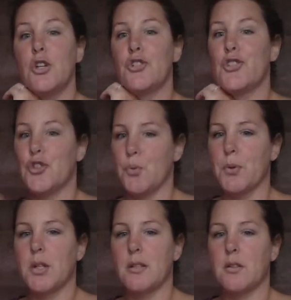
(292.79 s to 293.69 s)

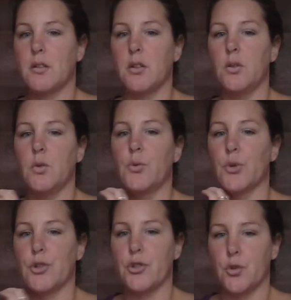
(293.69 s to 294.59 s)
super tons of glue
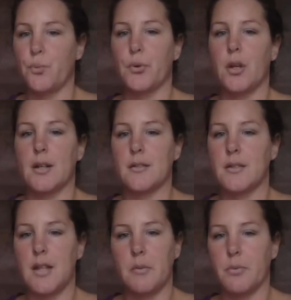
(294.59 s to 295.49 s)
or super lots of
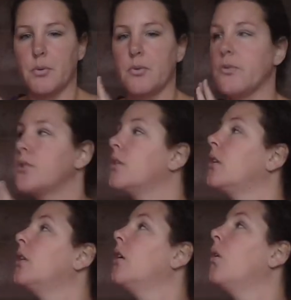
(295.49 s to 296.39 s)
staples
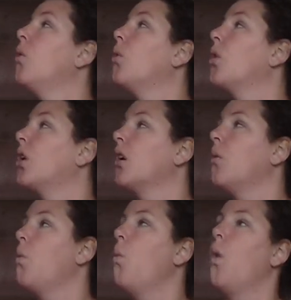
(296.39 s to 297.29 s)
or
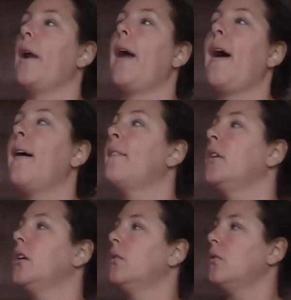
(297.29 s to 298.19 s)
what have
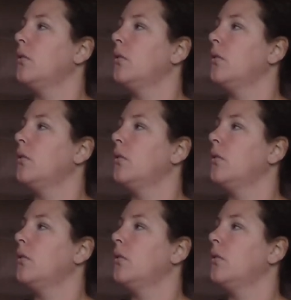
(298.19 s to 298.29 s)
you.